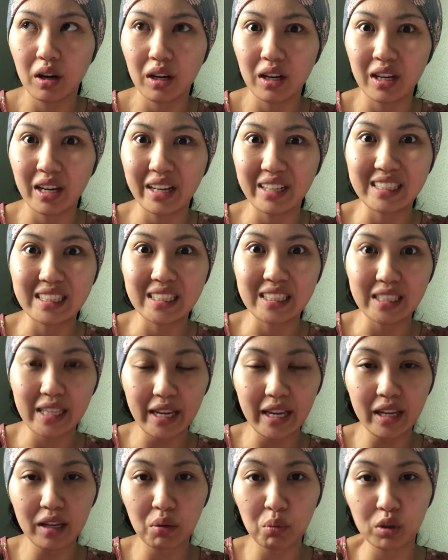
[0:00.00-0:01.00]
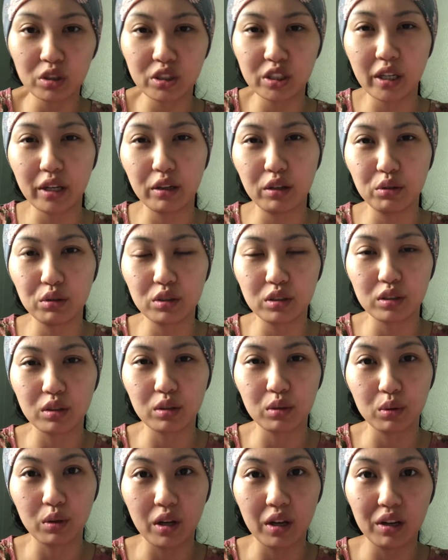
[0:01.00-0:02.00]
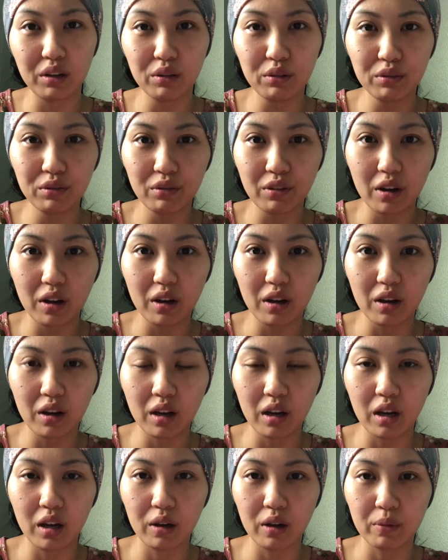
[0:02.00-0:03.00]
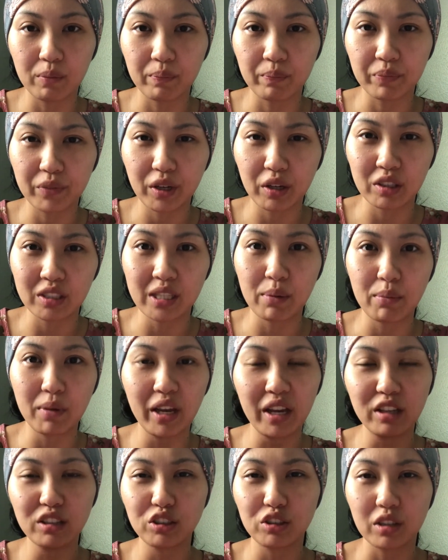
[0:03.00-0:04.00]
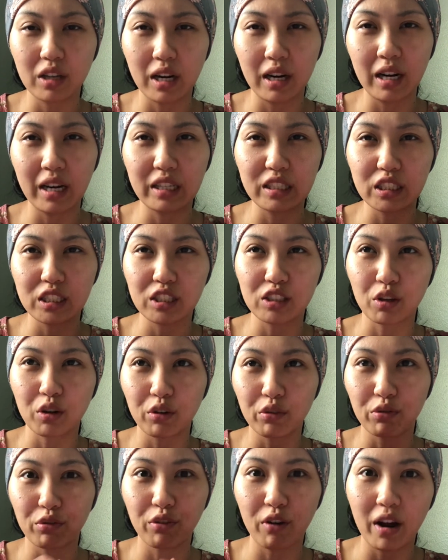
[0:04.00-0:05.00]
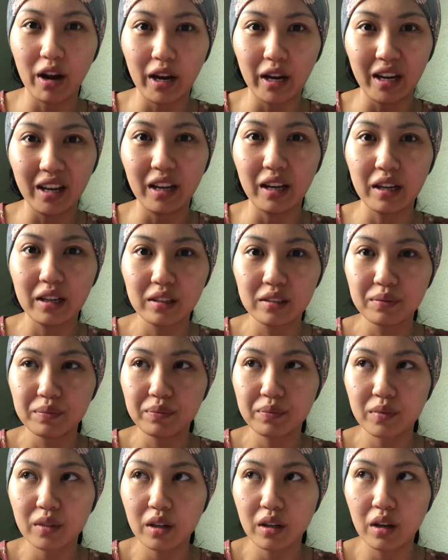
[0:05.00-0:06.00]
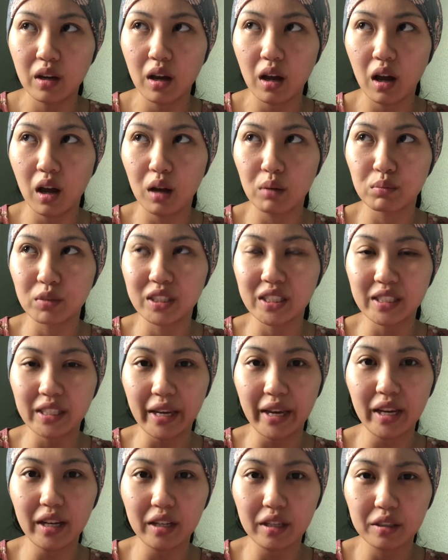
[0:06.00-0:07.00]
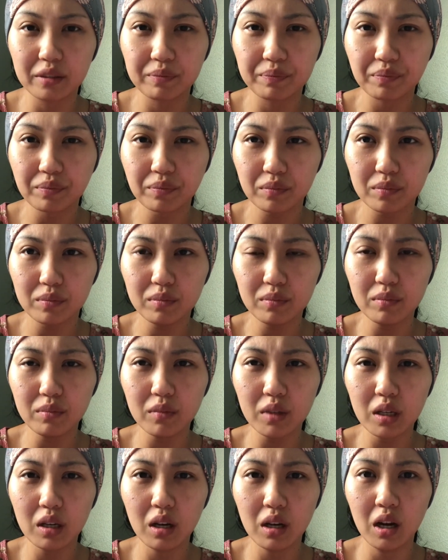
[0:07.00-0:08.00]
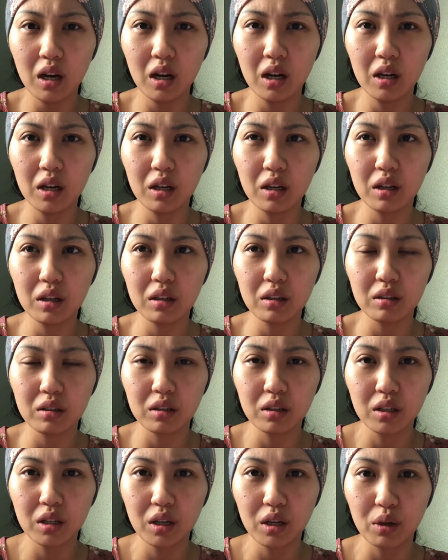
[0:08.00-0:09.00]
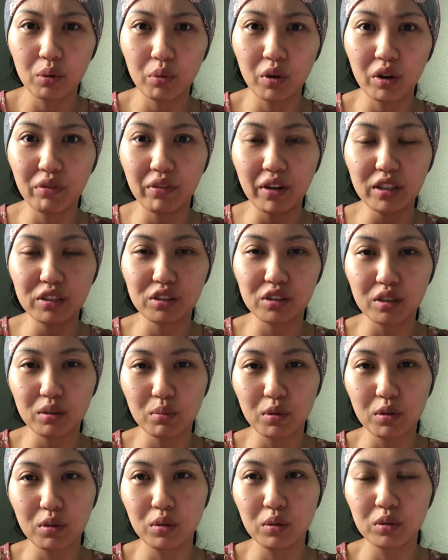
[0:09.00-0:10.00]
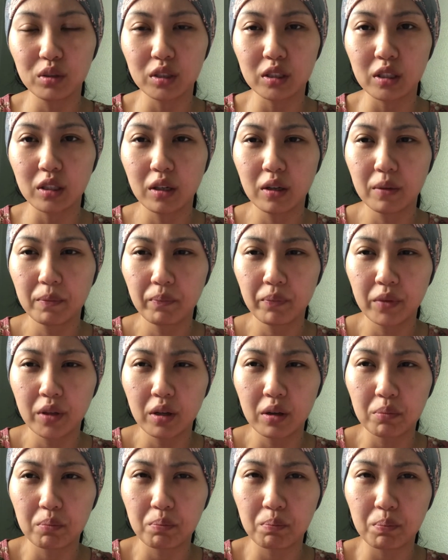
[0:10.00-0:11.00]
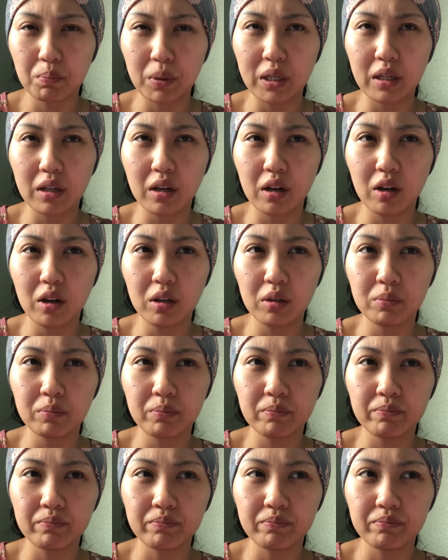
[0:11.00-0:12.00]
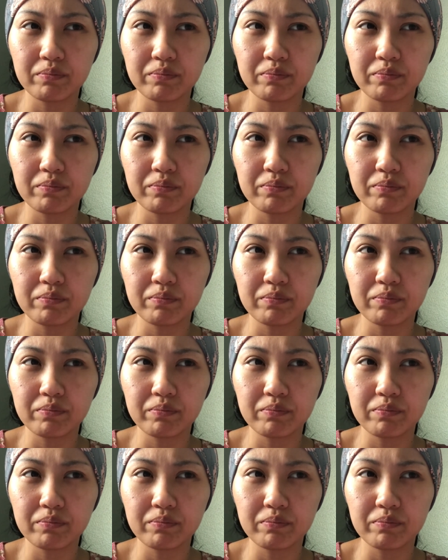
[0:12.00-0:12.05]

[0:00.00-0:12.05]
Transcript: like steak which I used to love because um, I'm Asian I like stir fry um, steak uh, with vegetables but um,